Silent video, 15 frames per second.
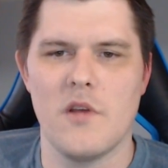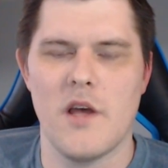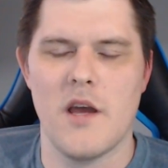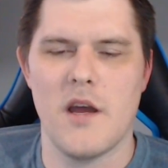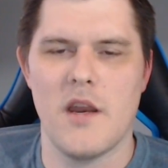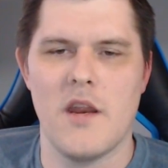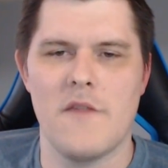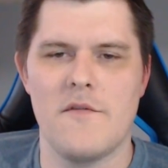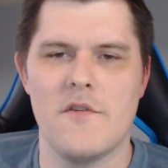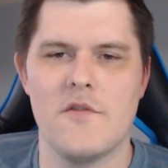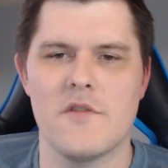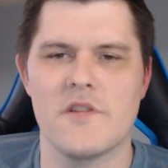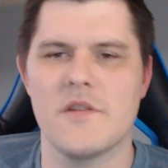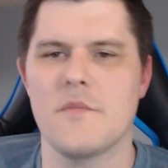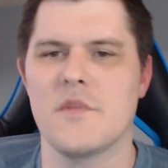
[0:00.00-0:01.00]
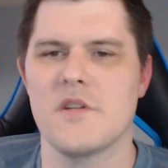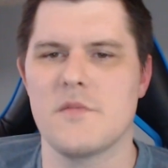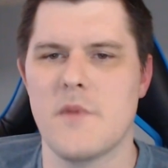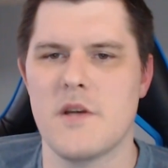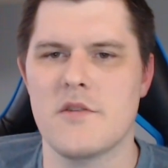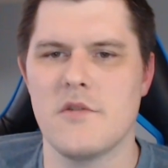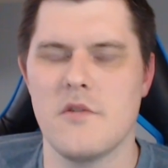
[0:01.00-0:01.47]
And if you do something
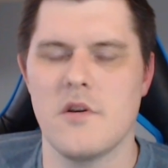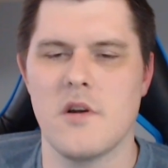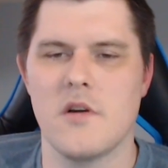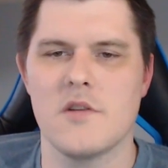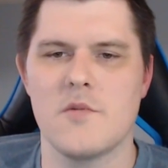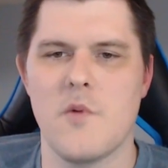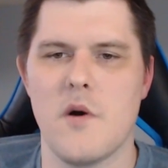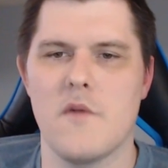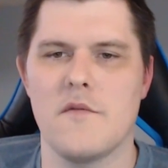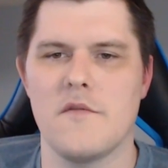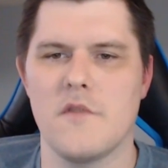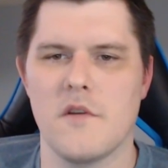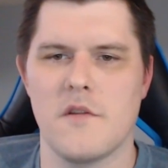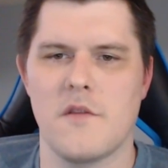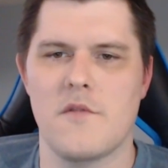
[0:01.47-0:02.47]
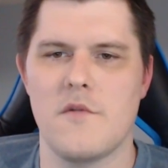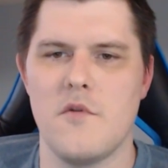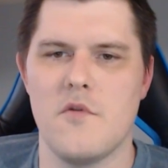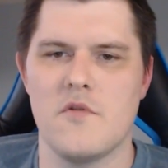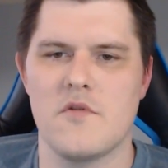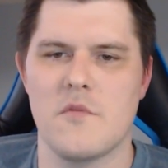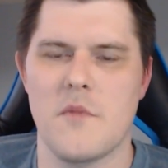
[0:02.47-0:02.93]
special, you get all 12, you get 3
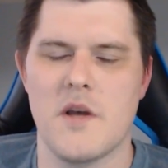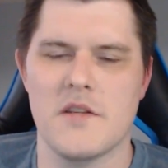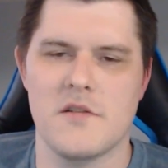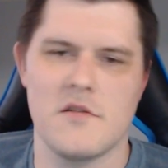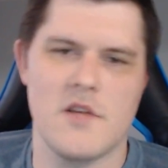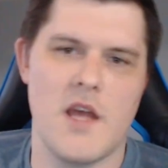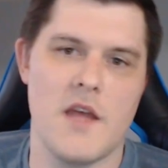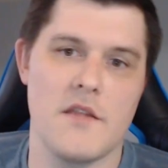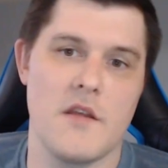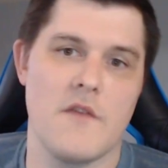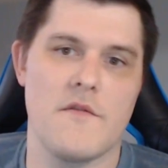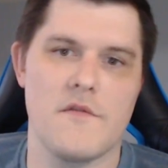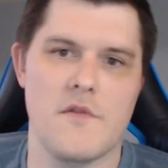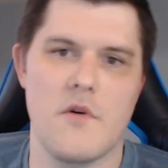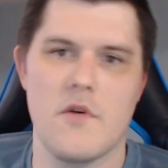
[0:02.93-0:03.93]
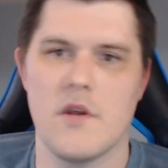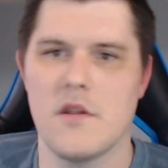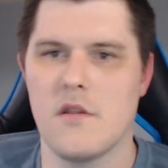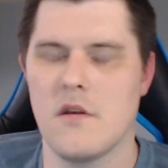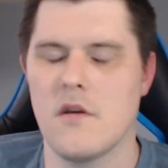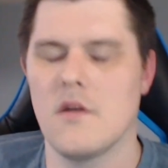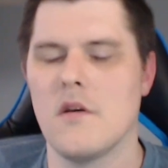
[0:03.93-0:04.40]
neutral monsters, and they've thrown in
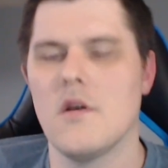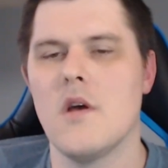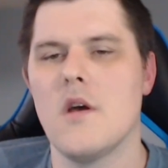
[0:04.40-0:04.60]
the